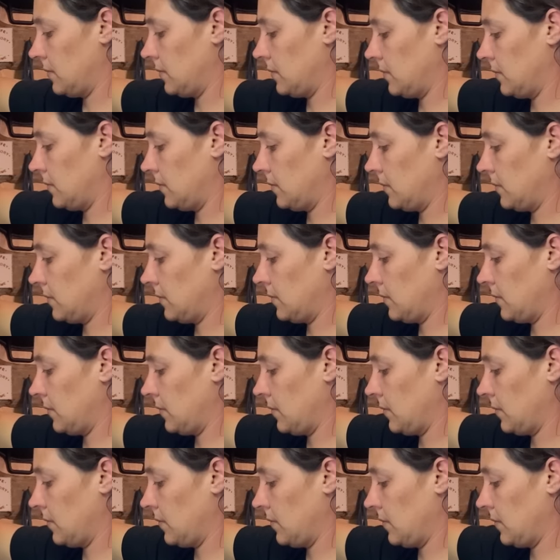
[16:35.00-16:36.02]

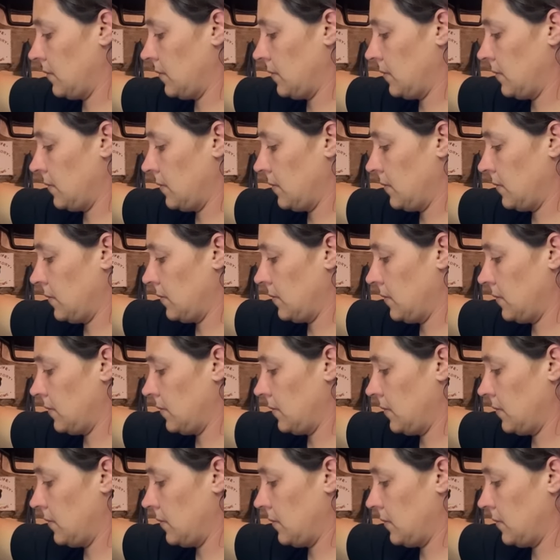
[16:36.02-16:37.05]

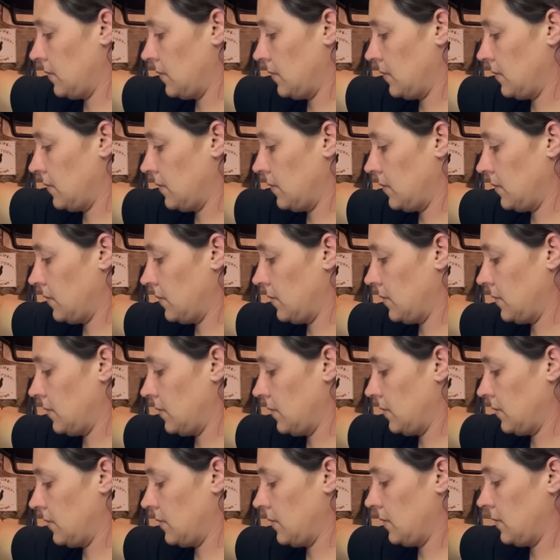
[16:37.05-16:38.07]

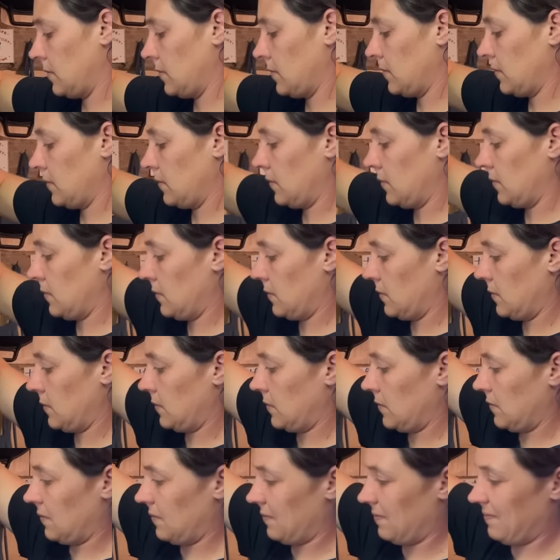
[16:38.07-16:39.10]

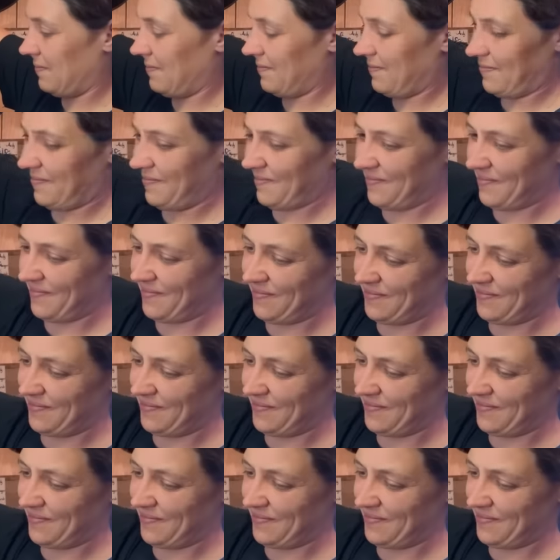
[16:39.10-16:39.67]
Nobody speaks.